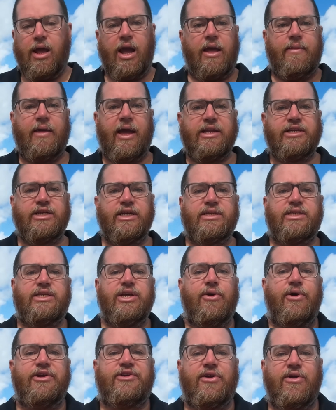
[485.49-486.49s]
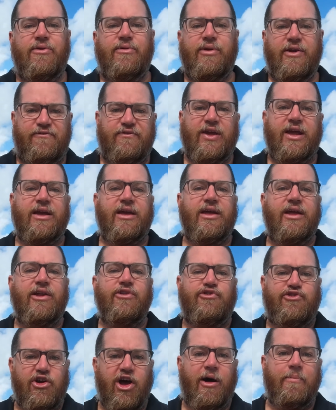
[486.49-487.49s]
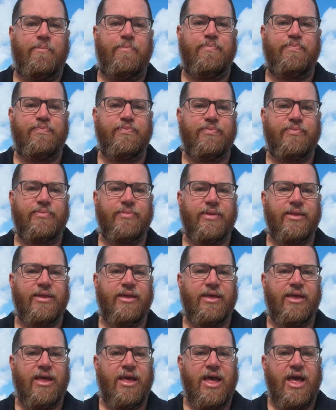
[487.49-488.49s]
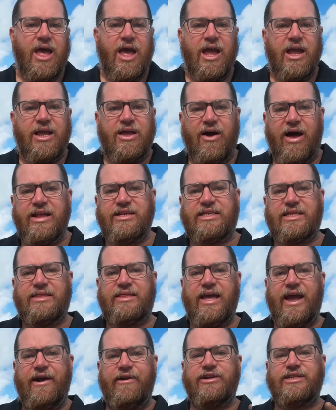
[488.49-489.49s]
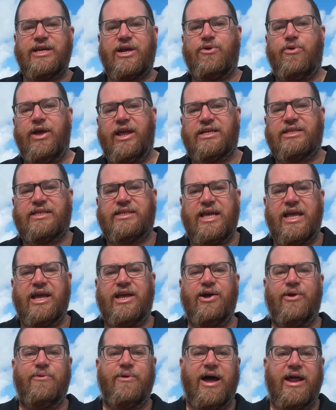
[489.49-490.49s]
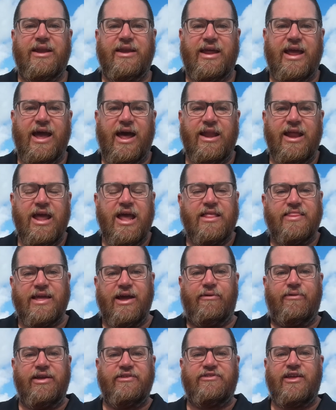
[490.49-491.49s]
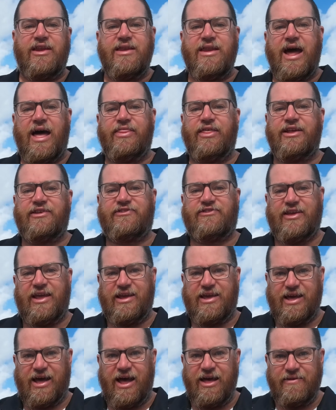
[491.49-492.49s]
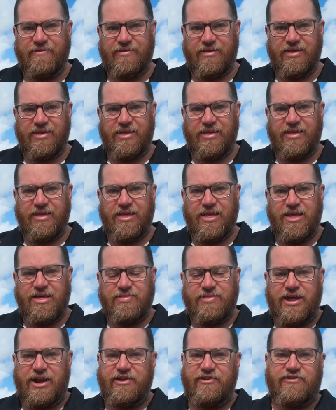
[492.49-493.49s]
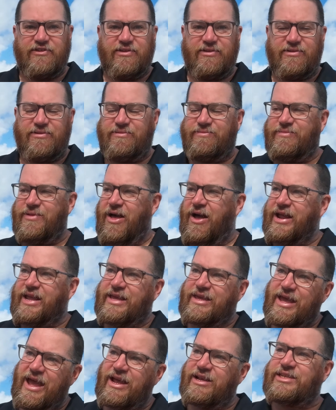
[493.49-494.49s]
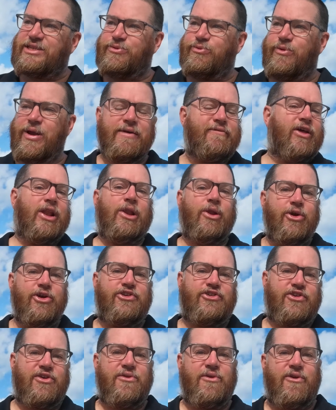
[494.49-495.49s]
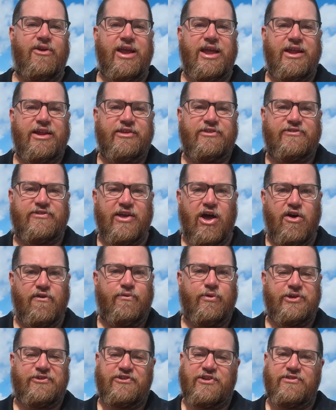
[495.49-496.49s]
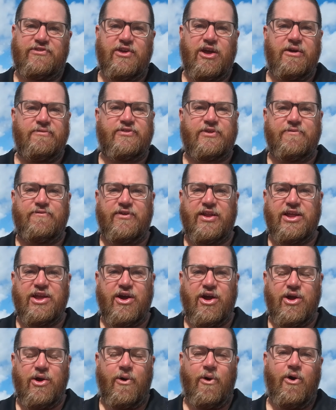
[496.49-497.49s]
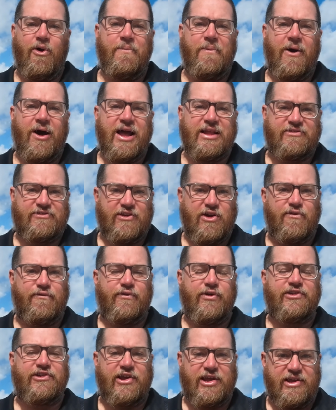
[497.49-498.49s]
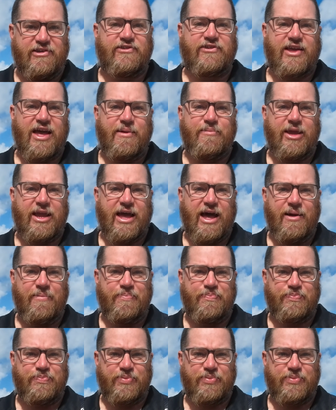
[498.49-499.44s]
And they just do a terrific job. Guys, there is a quick sinker rundown. There is another sinker that is, I guess, revolutionary in itself, which deserves a video all by itself, which is coming up.